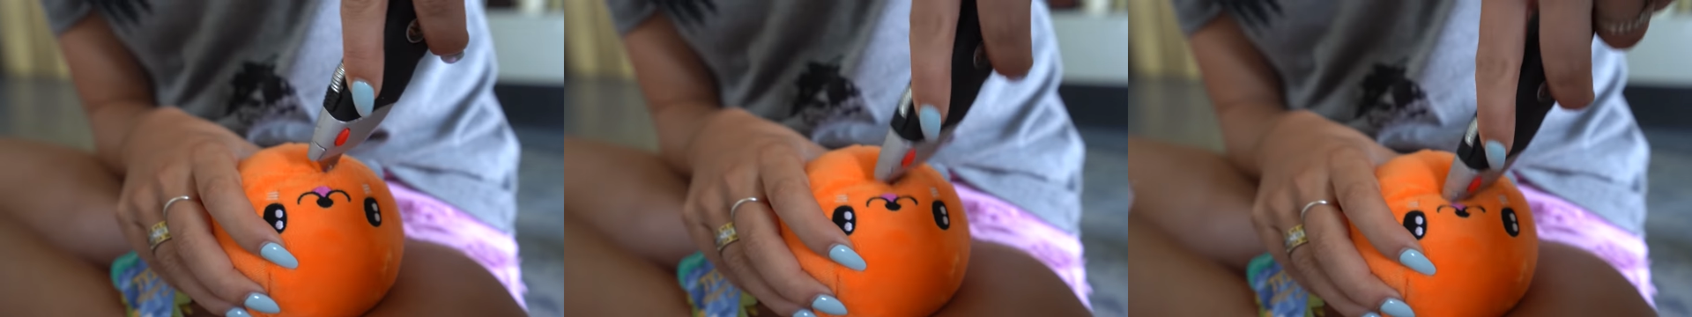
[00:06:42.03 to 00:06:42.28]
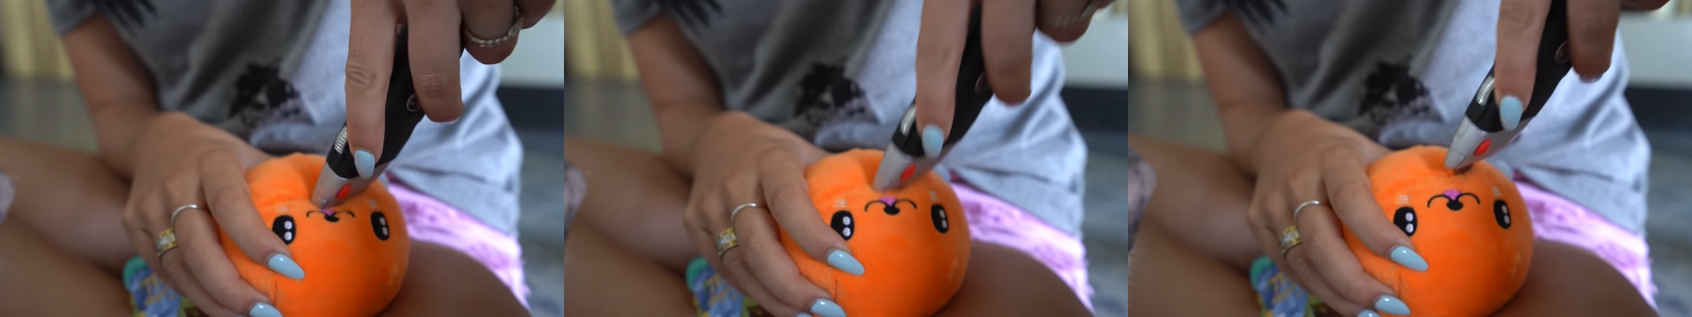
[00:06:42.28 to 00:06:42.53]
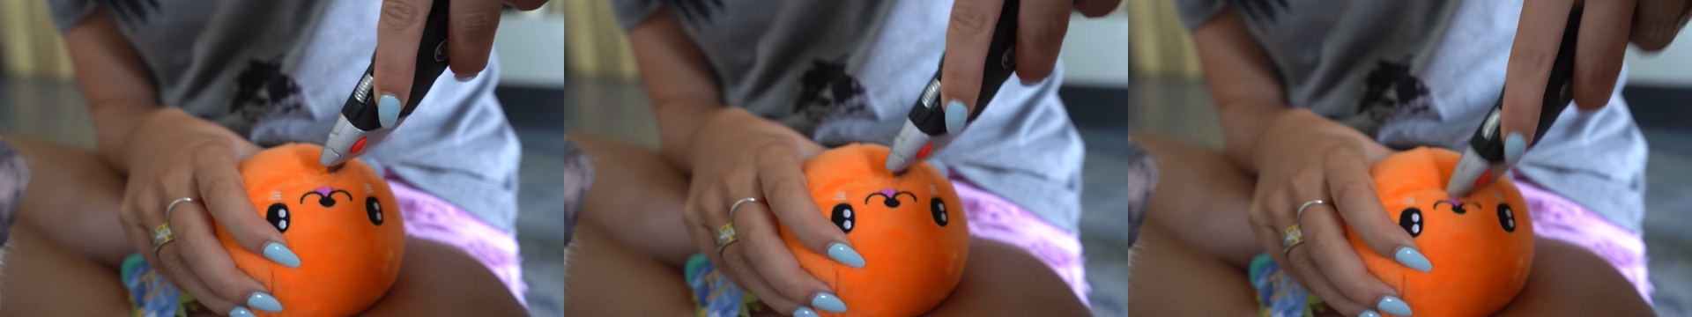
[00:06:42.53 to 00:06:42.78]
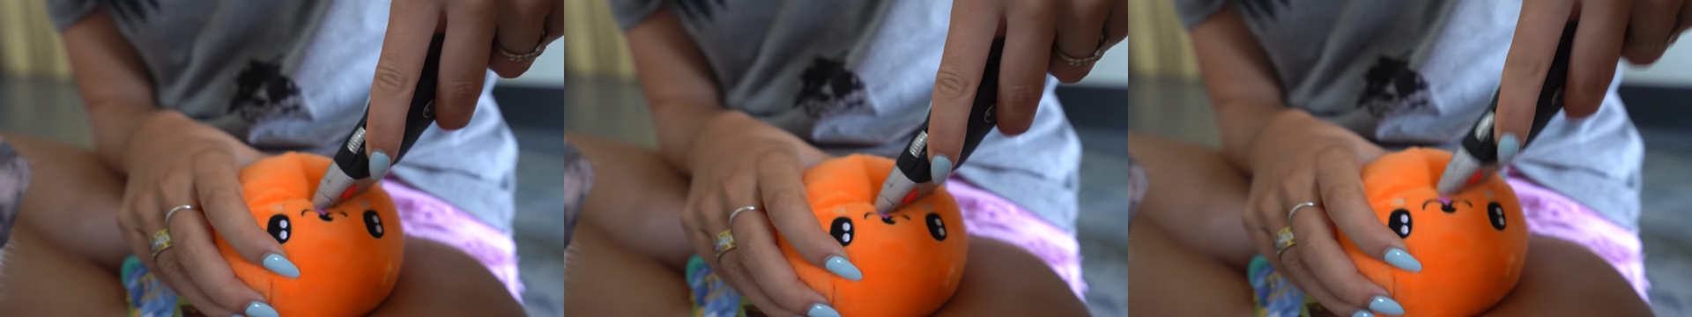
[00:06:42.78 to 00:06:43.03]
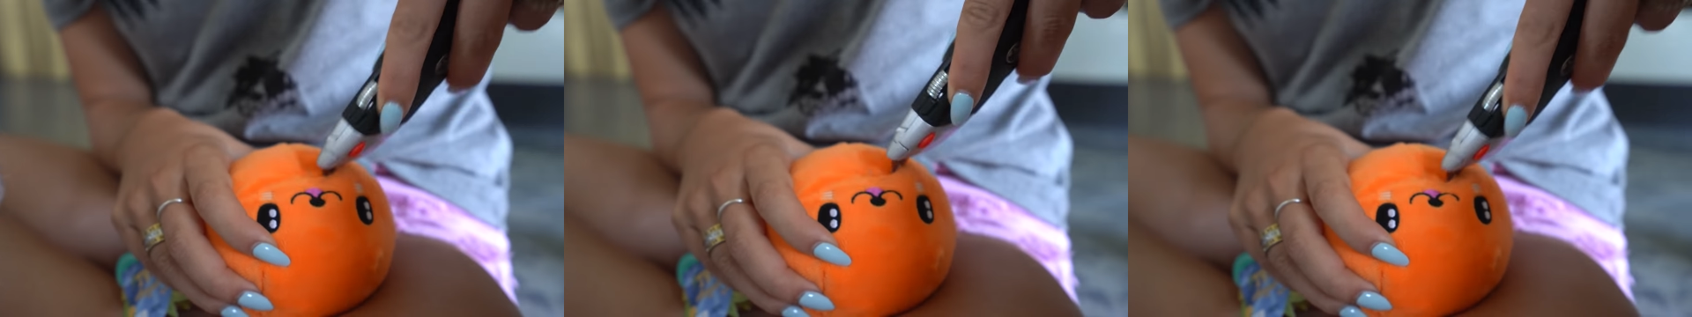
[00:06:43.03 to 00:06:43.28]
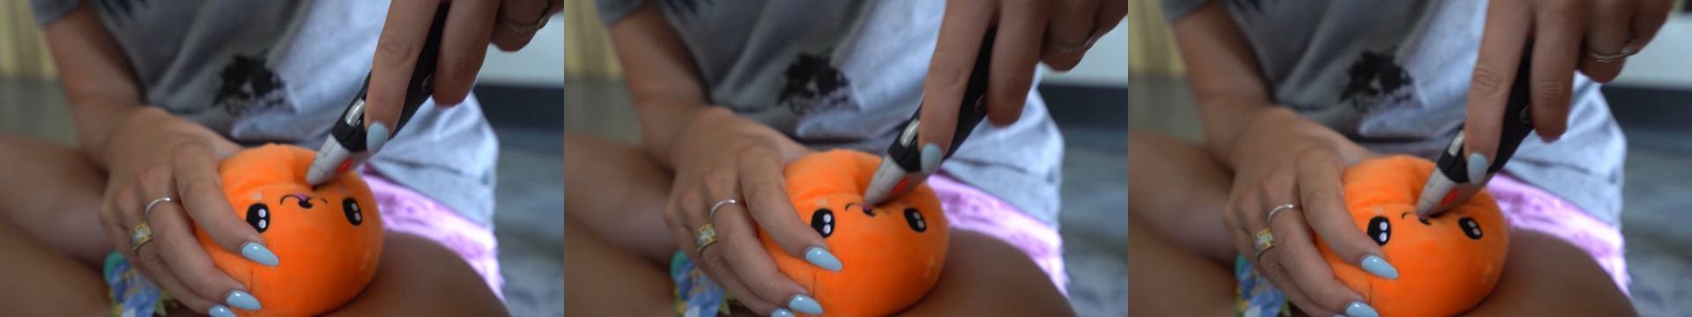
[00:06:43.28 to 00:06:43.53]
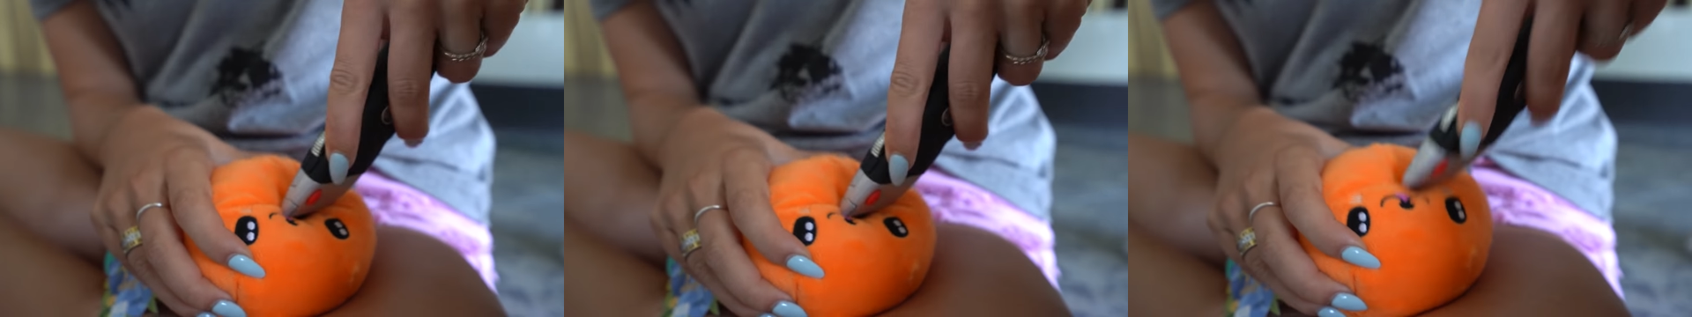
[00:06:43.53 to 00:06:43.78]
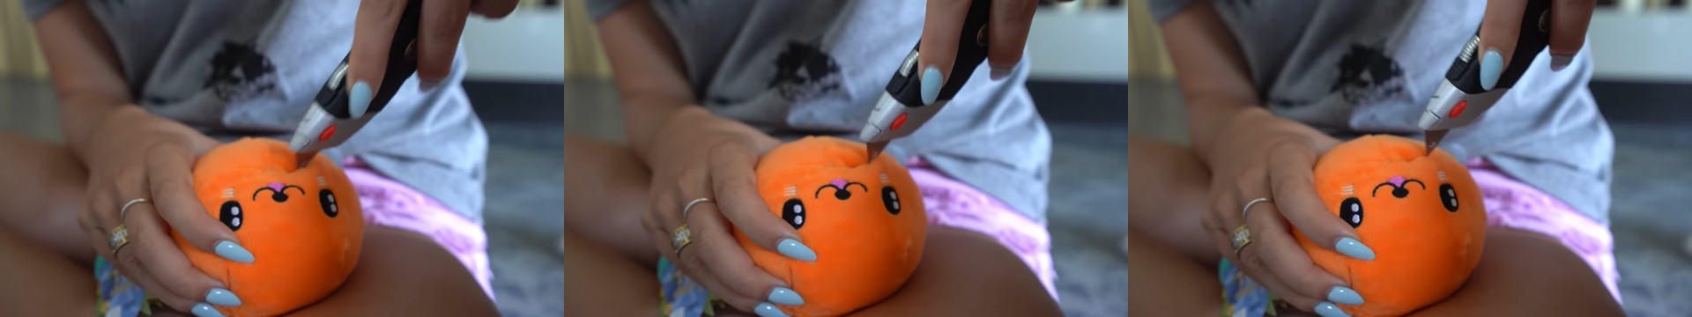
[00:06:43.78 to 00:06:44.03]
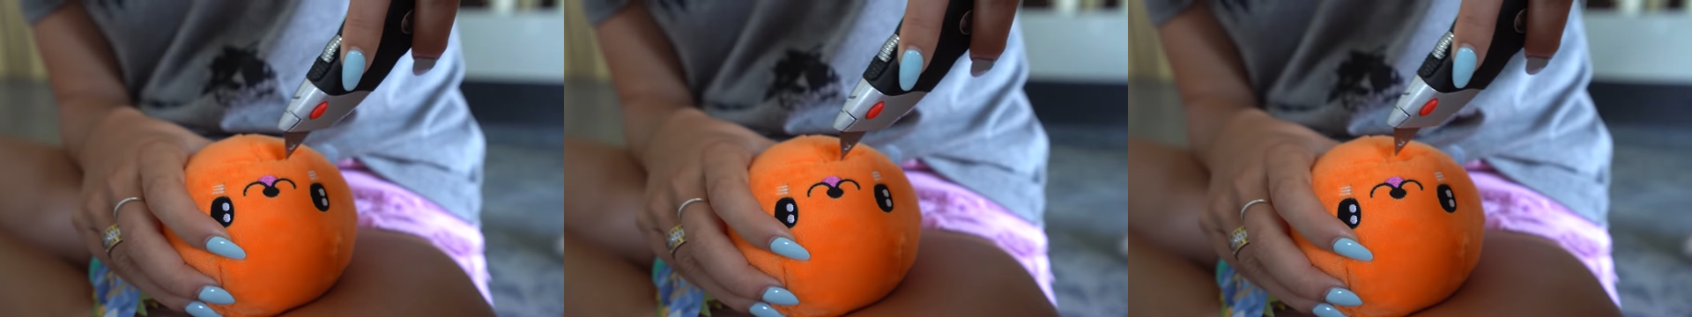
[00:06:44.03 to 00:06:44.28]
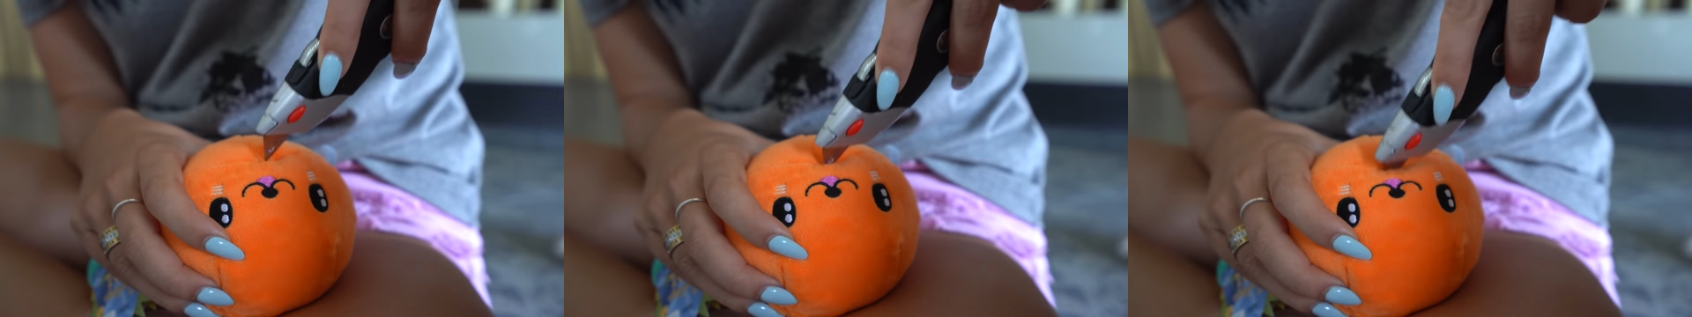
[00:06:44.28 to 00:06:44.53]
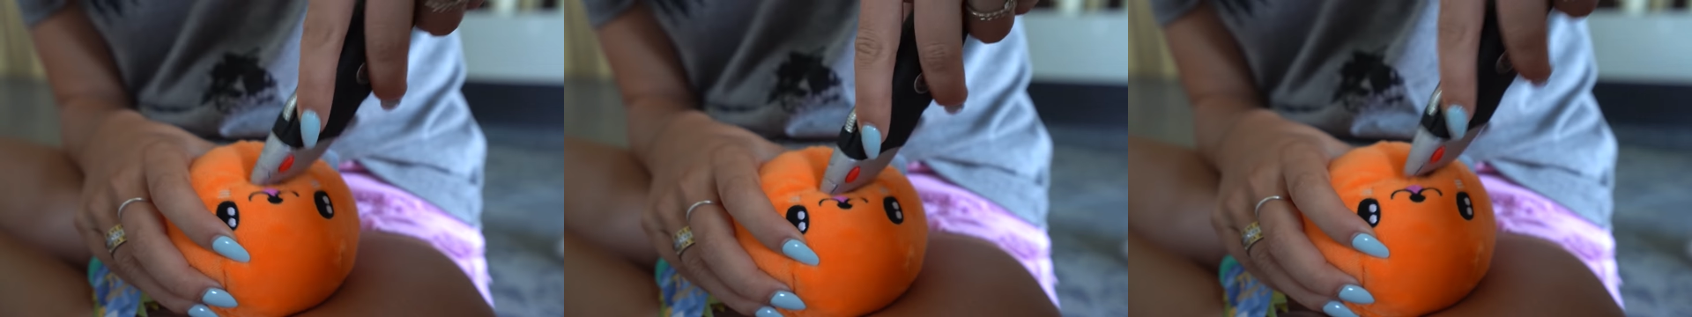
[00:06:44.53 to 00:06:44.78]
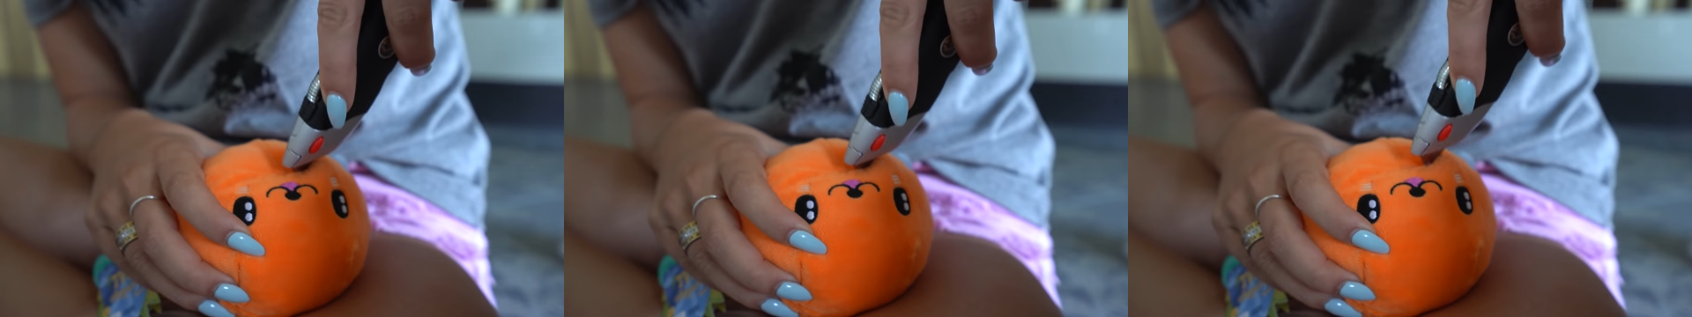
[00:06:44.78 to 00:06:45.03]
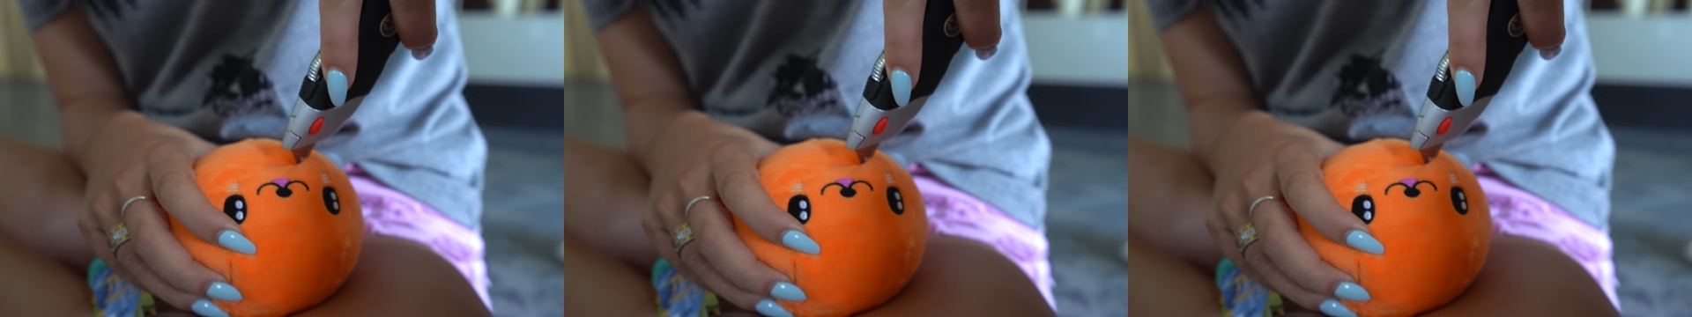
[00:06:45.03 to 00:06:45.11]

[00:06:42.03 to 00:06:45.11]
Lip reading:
(no speaker visible)